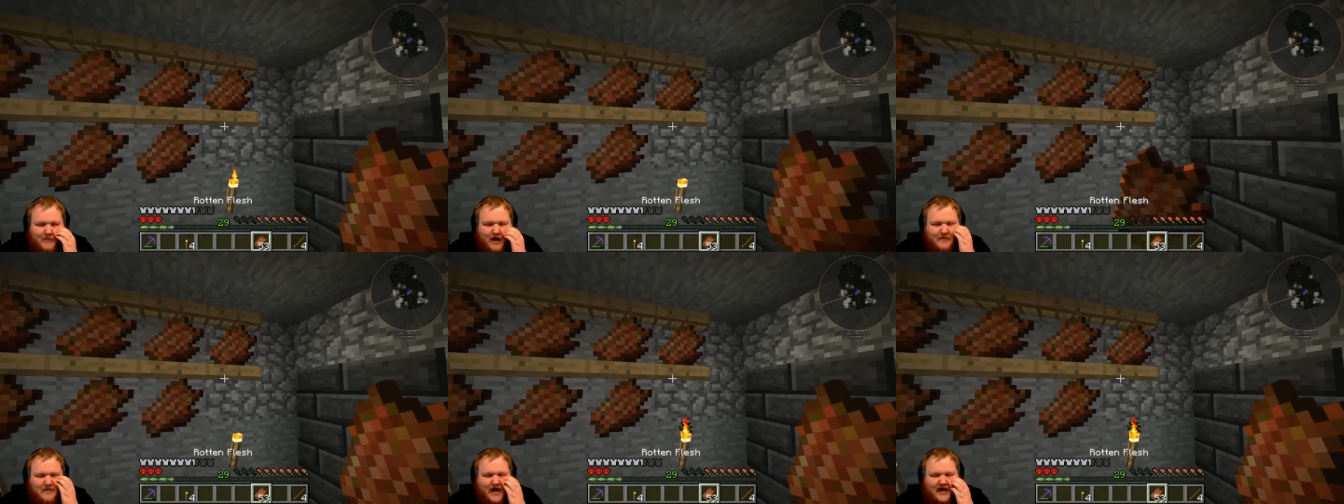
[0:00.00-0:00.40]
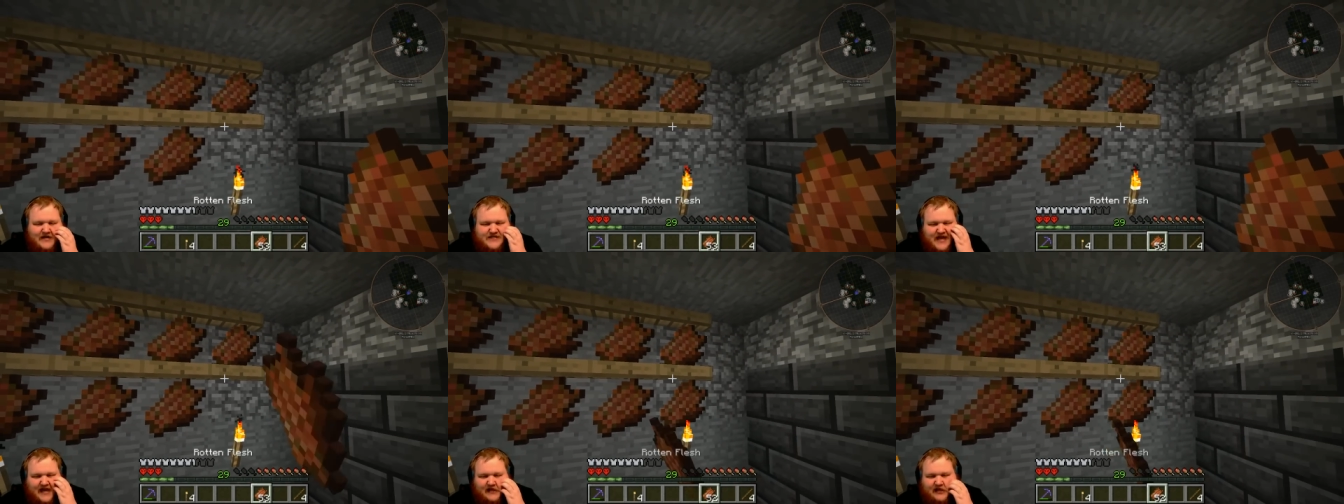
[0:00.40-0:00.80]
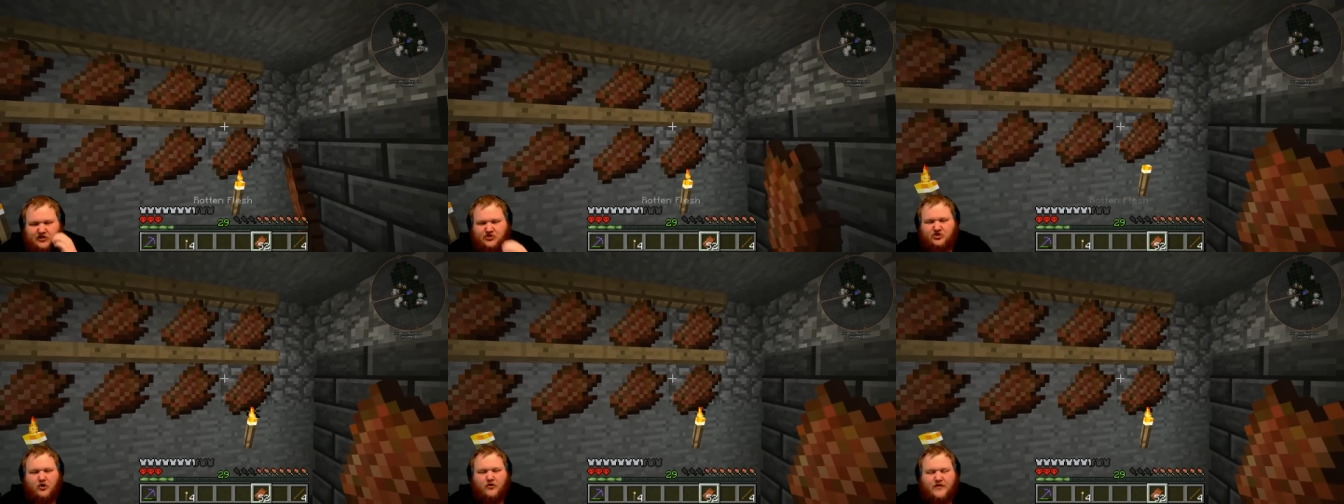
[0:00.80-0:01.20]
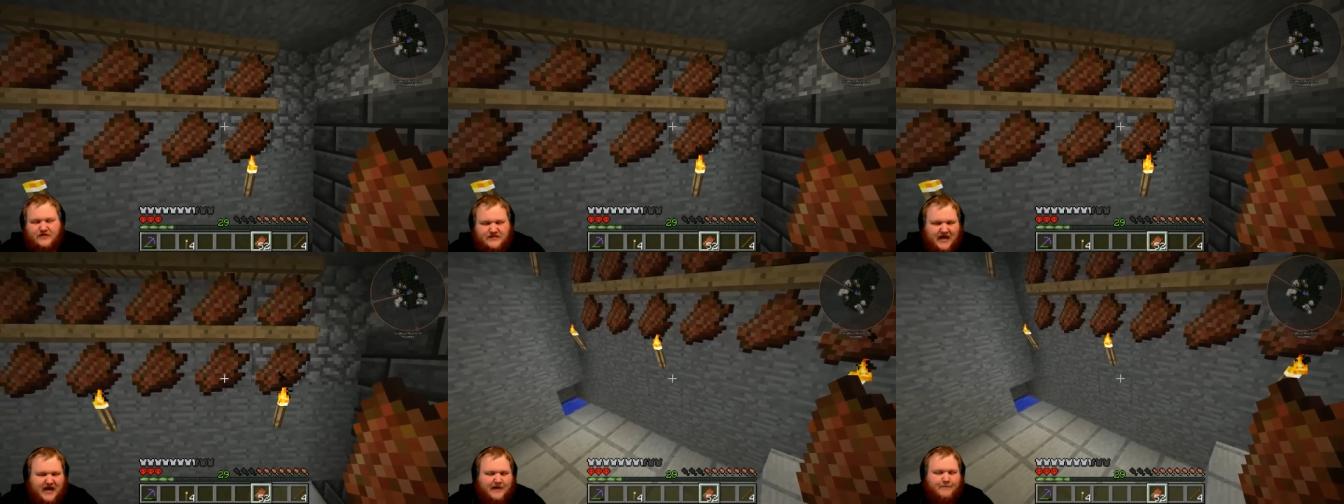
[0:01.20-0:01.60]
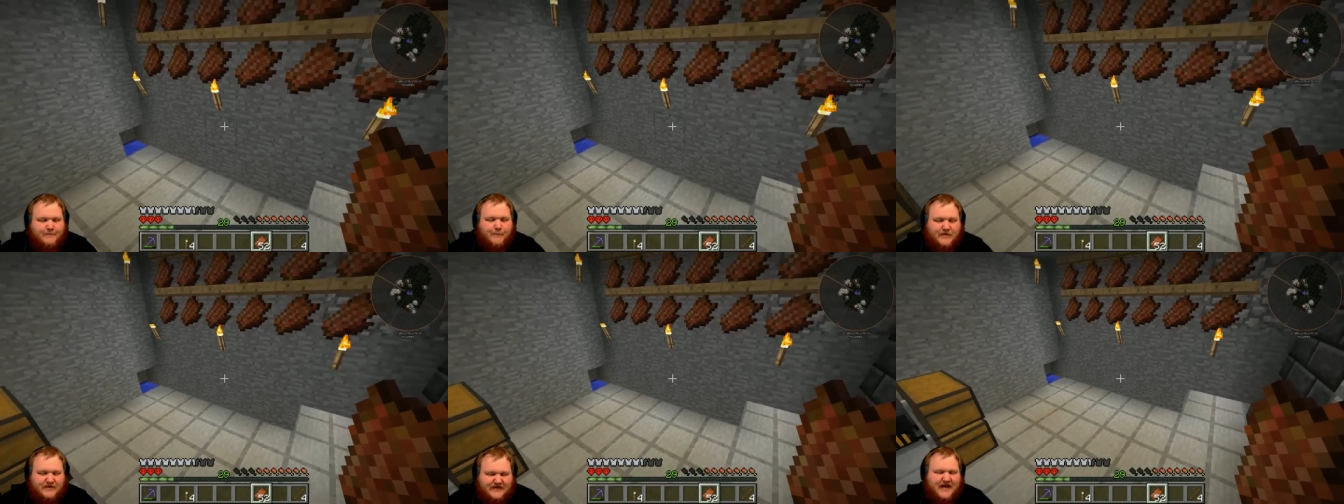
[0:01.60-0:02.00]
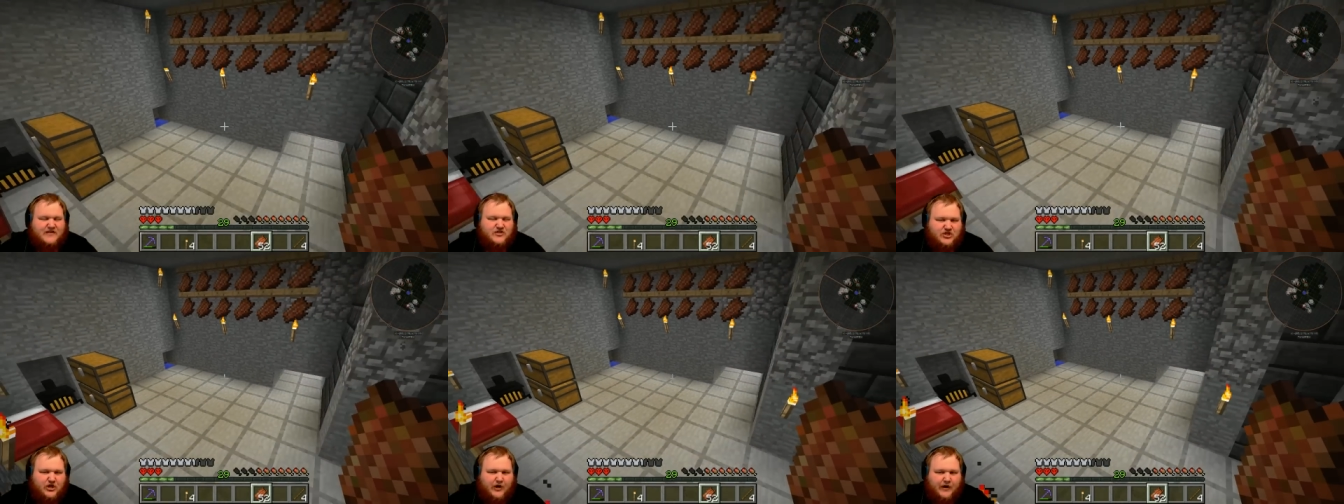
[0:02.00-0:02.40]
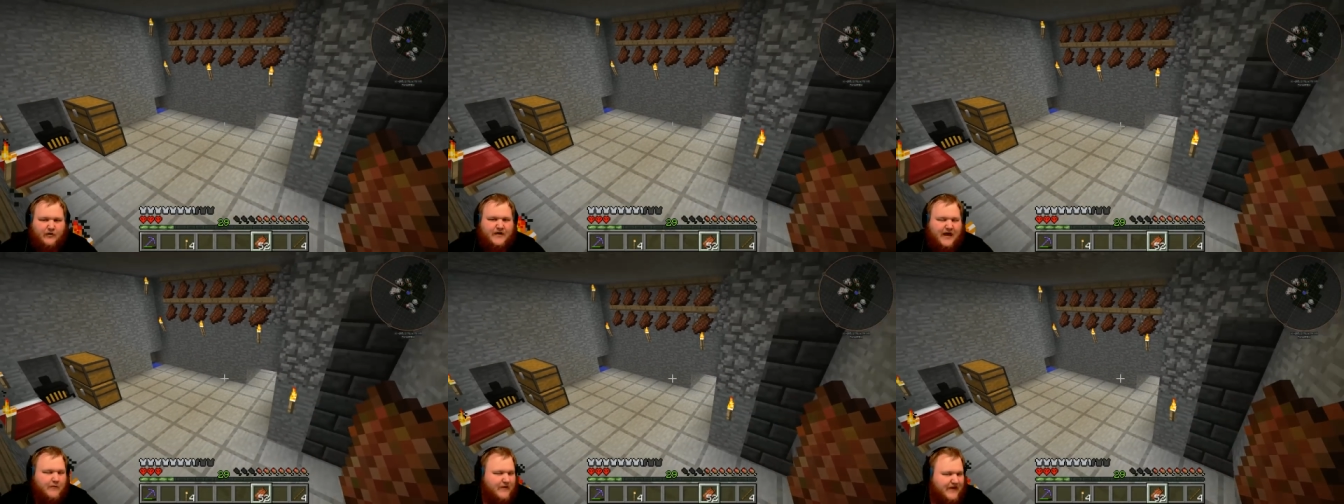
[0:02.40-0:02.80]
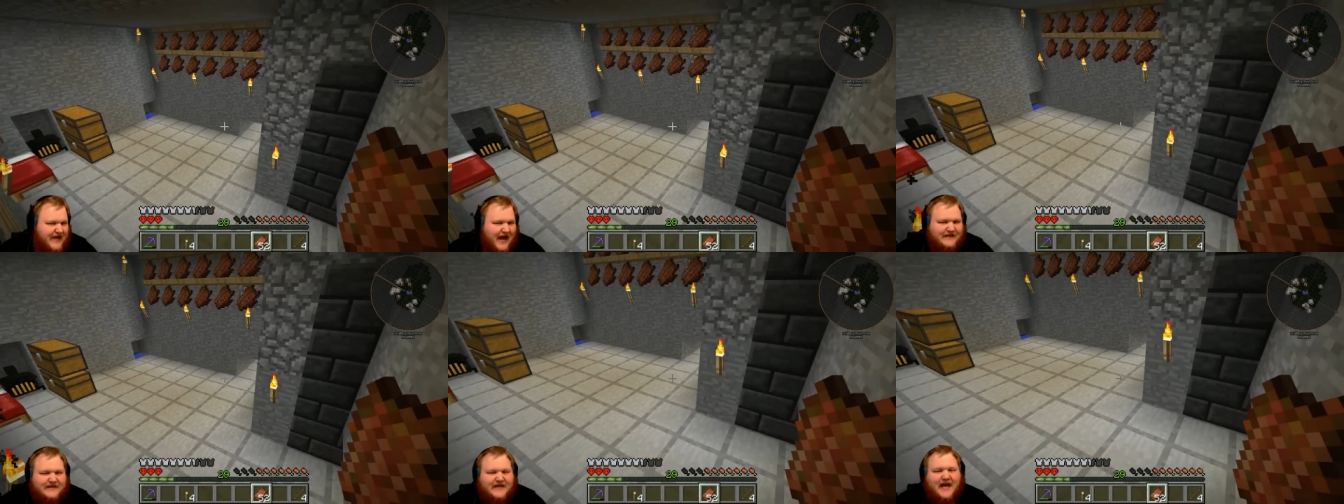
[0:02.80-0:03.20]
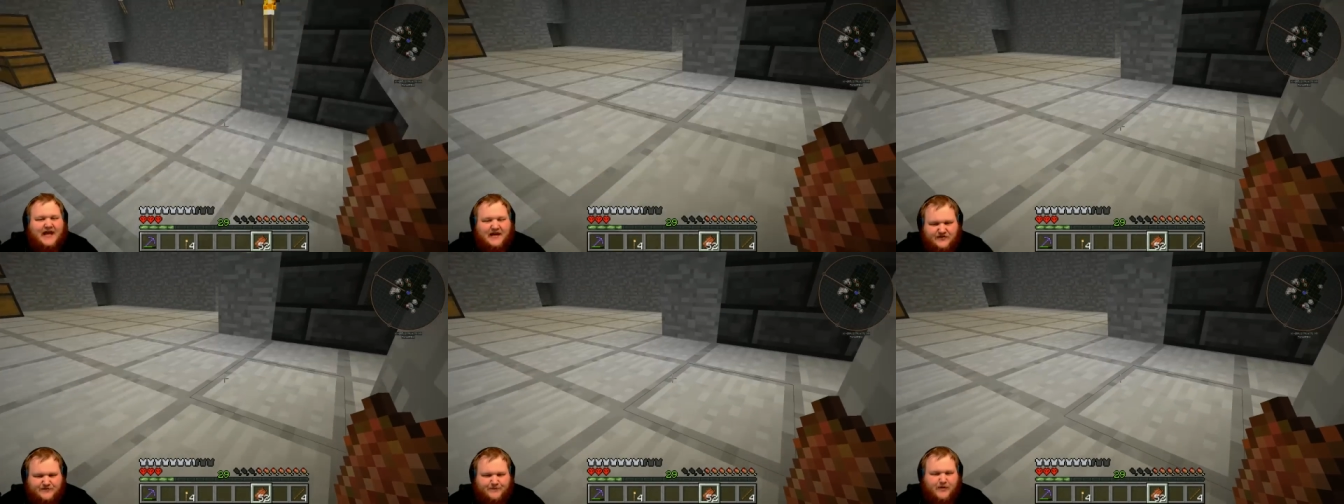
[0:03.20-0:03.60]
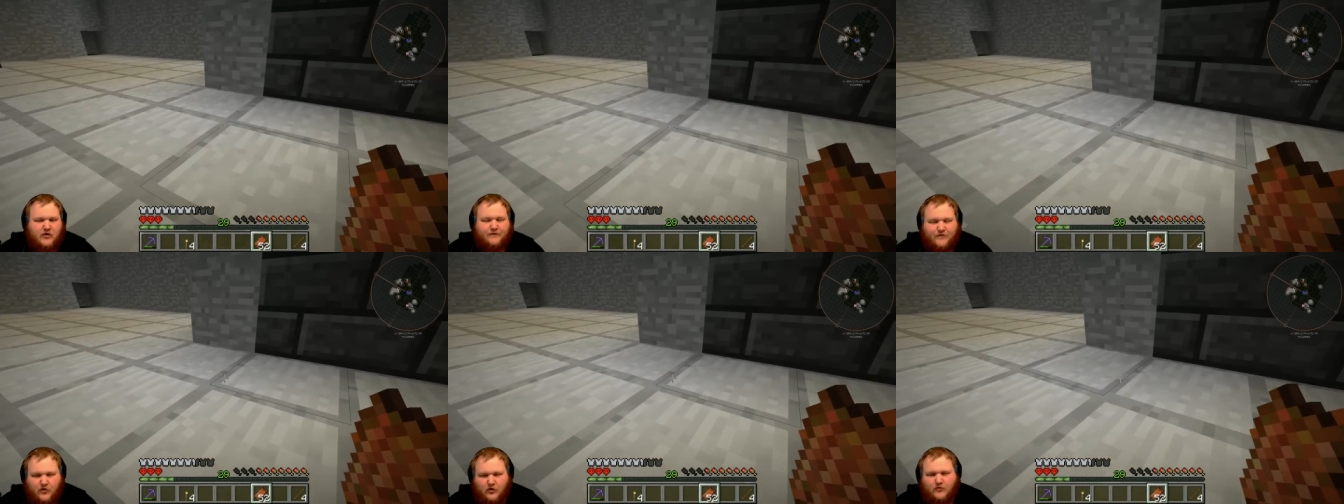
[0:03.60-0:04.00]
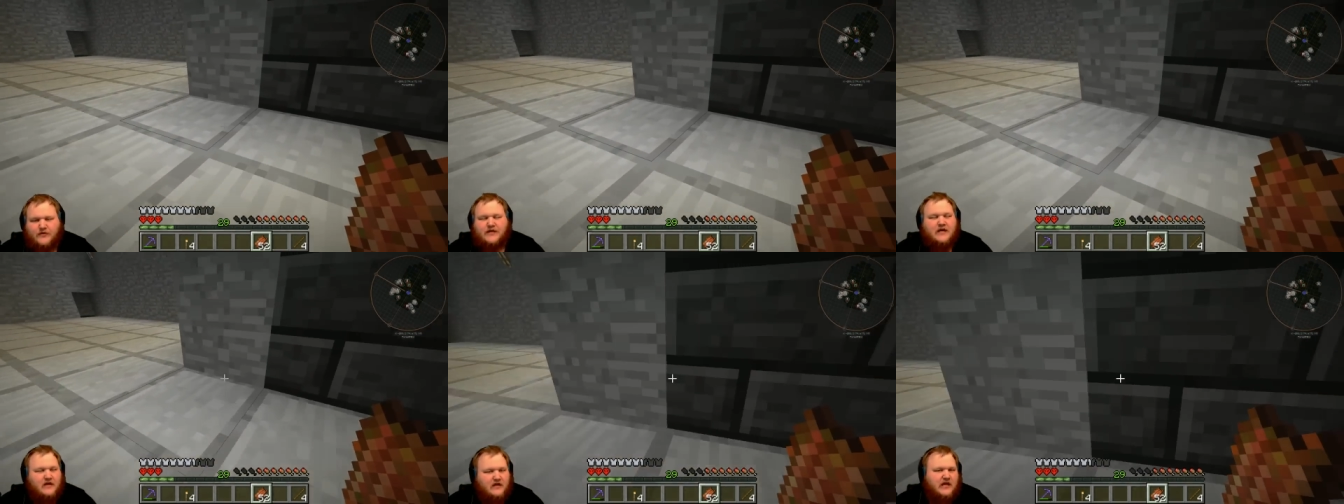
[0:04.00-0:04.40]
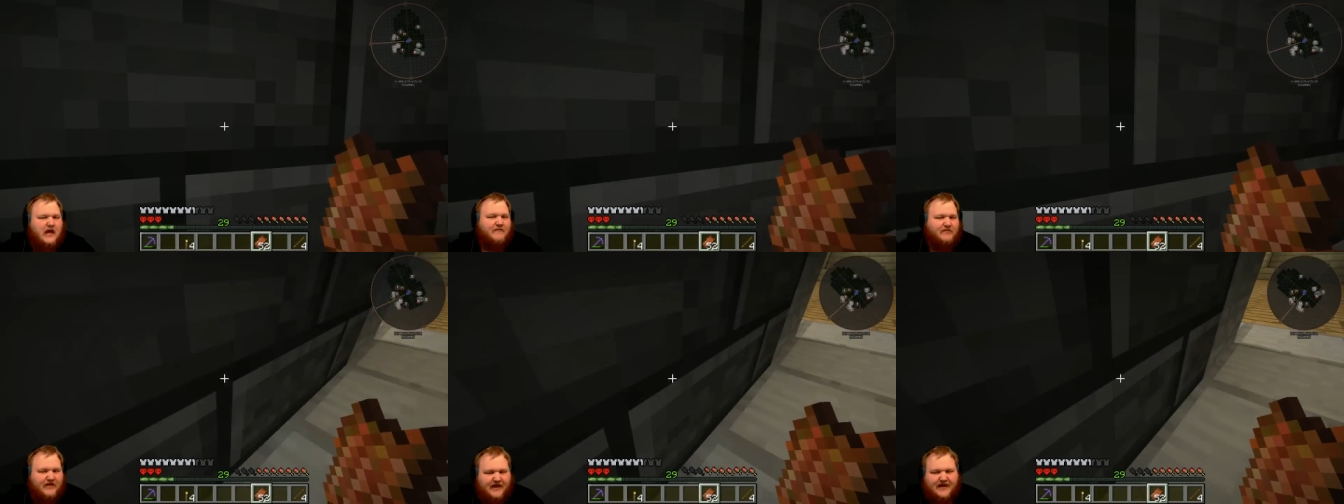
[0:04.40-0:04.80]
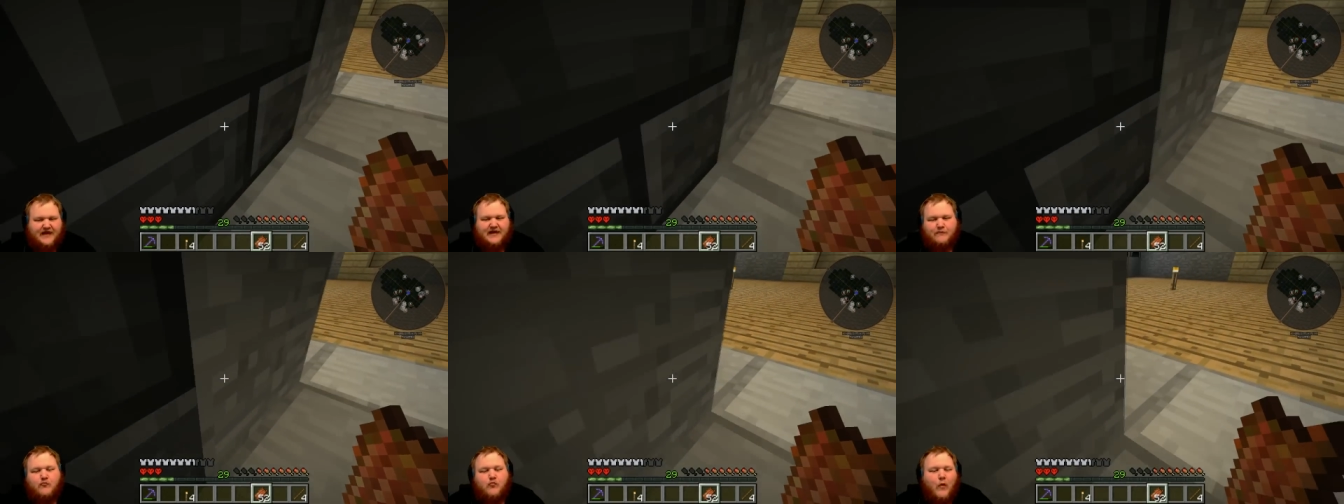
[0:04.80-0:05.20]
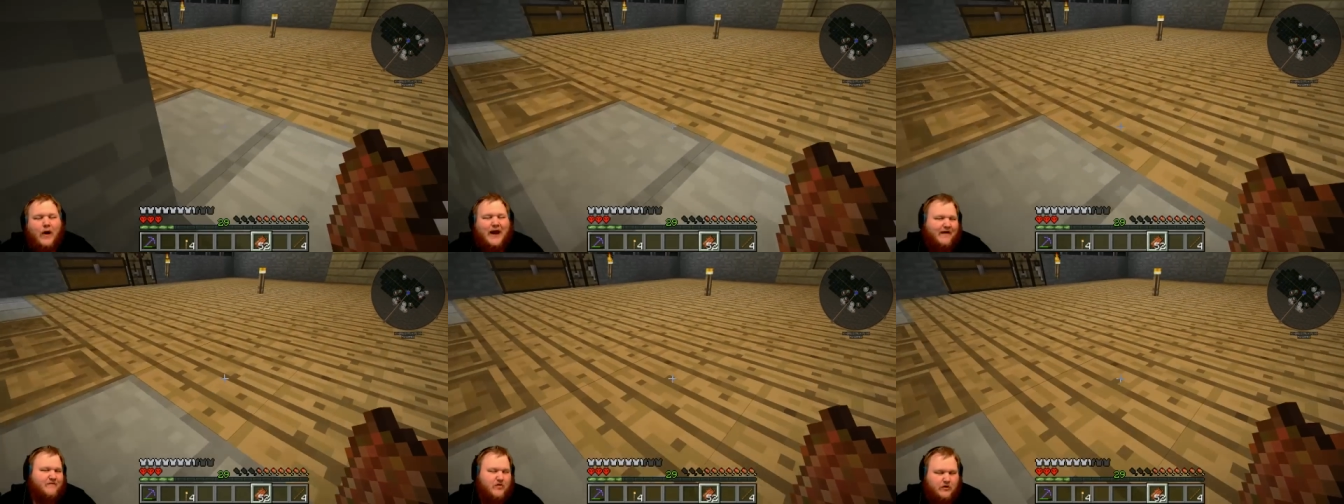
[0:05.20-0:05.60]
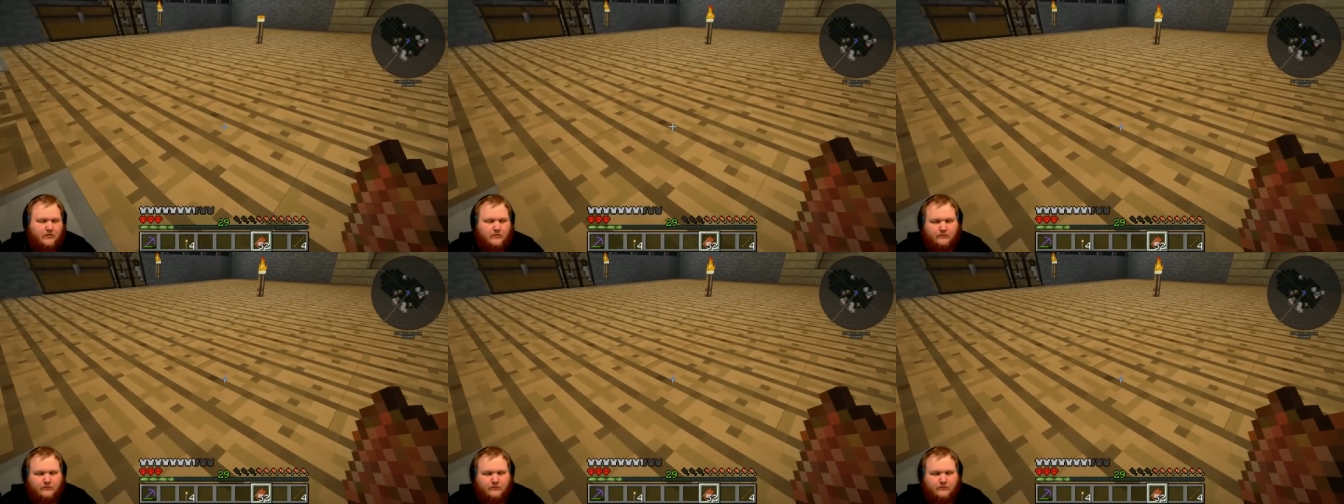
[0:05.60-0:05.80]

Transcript: I'm not exactly sure on the time, but that's good, okay? We got that. It's beautiful, lovely, whatever.